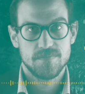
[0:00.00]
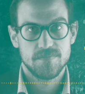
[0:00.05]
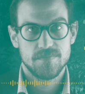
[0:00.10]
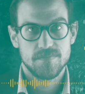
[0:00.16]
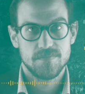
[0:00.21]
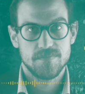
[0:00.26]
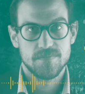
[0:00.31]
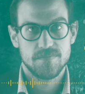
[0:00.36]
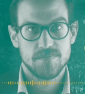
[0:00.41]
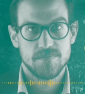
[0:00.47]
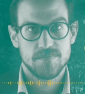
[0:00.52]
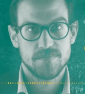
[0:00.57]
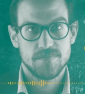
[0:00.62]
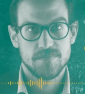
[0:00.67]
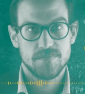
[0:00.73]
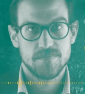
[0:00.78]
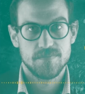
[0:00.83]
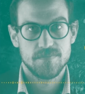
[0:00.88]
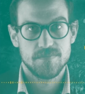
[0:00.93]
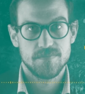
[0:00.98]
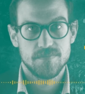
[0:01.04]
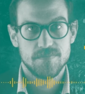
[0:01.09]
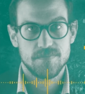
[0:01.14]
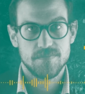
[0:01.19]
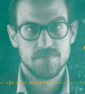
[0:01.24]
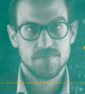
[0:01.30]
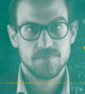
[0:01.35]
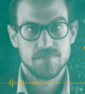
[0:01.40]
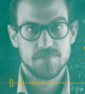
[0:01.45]
of the Juba agreement
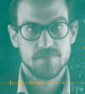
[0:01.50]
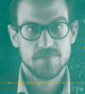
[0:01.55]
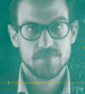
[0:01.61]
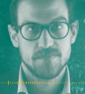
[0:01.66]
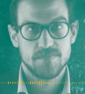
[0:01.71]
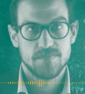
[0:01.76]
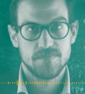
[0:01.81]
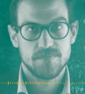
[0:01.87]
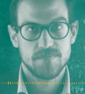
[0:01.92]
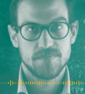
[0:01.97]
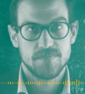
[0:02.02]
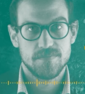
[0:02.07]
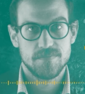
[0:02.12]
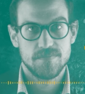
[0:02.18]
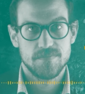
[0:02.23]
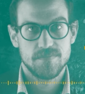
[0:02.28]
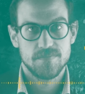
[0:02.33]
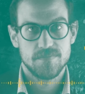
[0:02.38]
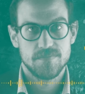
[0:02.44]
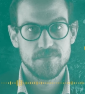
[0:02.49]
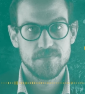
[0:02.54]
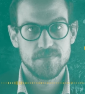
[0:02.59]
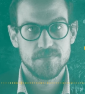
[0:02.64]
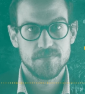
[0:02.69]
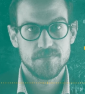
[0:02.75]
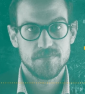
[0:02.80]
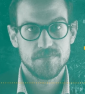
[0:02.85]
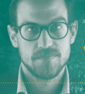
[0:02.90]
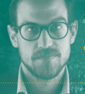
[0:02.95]
does change the entire
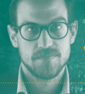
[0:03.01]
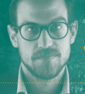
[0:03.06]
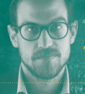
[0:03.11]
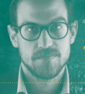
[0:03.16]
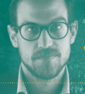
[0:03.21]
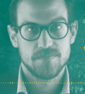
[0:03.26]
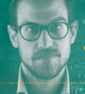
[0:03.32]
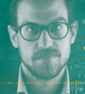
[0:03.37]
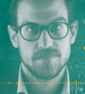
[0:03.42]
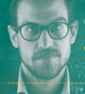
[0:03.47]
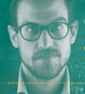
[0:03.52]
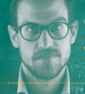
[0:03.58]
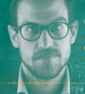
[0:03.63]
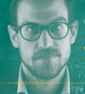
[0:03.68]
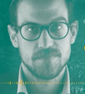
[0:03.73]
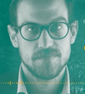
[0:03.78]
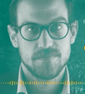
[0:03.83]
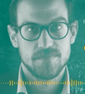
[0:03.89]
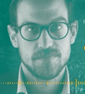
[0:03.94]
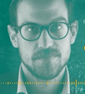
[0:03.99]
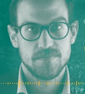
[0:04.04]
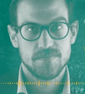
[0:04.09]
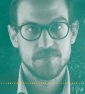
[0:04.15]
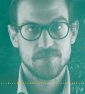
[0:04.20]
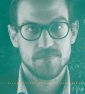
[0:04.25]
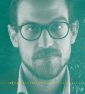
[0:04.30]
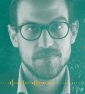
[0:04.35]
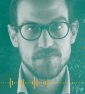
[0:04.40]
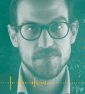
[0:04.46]
dynamic by
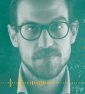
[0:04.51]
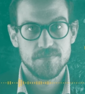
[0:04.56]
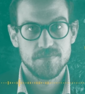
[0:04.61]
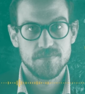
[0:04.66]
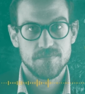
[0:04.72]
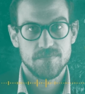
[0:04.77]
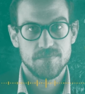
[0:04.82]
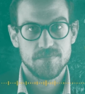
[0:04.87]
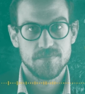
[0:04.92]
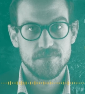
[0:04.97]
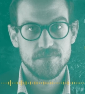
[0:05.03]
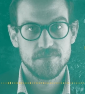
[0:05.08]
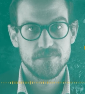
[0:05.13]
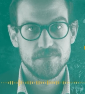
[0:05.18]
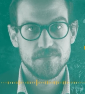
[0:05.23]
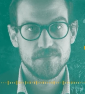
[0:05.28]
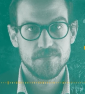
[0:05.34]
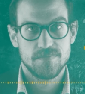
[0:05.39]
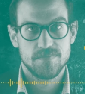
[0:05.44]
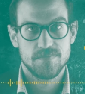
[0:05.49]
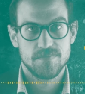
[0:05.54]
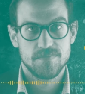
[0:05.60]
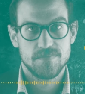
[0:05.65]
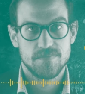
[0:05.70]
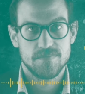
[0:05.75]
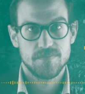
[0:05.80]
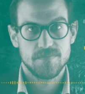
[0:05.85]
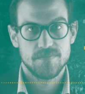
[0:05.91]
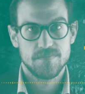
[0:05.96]
bringing the SRF into
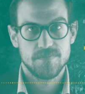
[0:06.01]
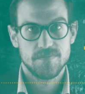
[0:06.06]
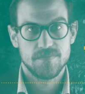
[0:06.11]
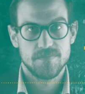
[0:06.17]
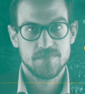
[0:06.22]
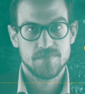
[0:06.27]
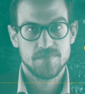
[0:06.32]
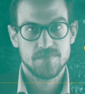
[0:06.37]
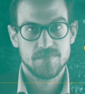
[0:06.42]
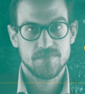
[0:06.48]
government.